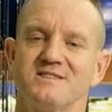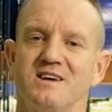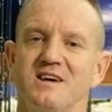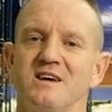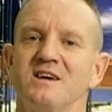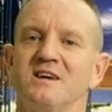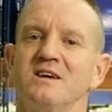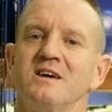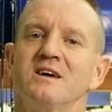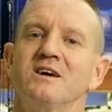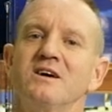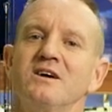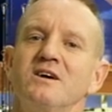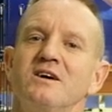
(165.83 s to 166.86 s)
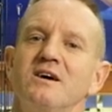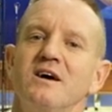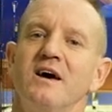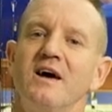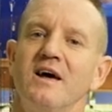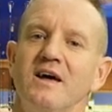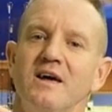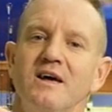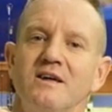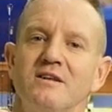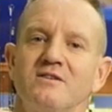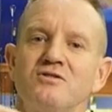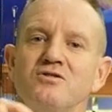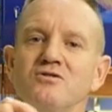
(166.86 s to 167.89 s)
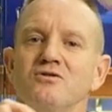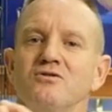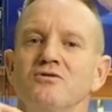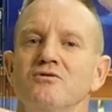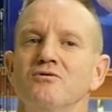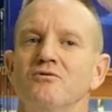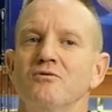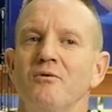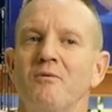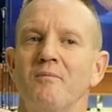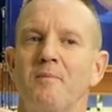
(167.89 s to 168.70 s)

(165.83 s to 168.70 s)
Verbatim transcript: there to